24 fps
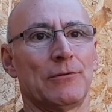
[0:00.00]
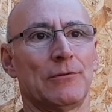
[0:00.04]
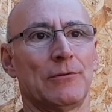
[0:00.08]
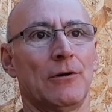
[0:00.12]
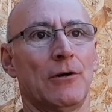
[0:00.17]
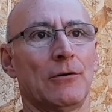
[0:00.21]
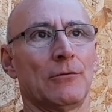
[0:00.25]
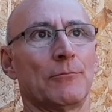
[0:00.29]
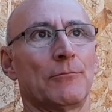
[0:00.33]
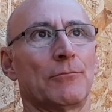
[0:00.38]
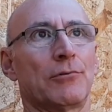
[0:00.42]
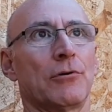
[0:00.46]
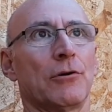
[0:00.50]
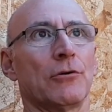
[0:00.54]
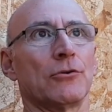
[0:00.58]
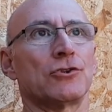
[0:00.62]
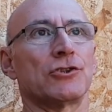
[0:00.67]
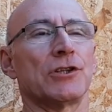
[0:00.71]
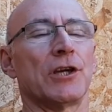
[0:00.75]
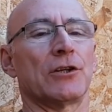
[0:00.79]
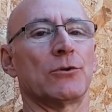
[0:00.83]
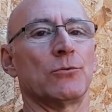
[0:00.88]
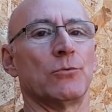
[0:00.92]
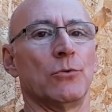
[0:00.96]
on
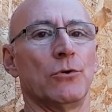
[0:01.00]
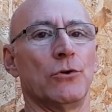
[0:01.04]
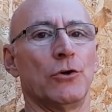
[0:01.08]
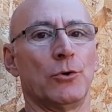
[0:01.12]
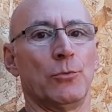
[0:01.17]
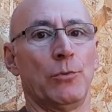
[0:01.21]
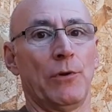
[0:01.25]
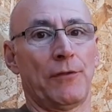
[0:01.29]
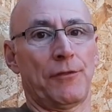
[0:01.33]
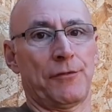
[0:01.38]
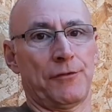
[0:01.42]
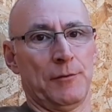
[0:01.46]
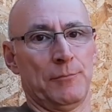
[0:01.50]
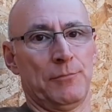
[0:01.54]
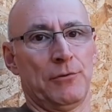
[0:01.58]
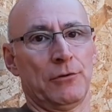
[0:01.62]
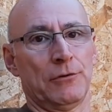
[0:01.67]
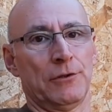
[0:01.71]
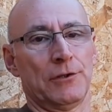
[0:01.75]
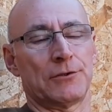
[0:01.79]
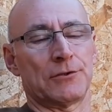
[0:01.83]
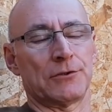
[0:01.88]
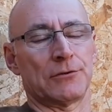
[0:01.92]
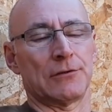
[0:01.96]
project work with the
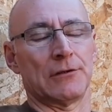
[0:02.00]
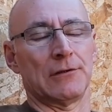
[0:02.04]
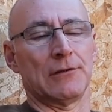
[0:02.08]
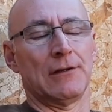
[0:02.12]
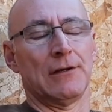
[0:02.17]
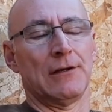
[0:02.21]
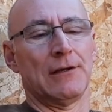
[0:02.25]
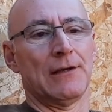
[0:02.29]
polytunnel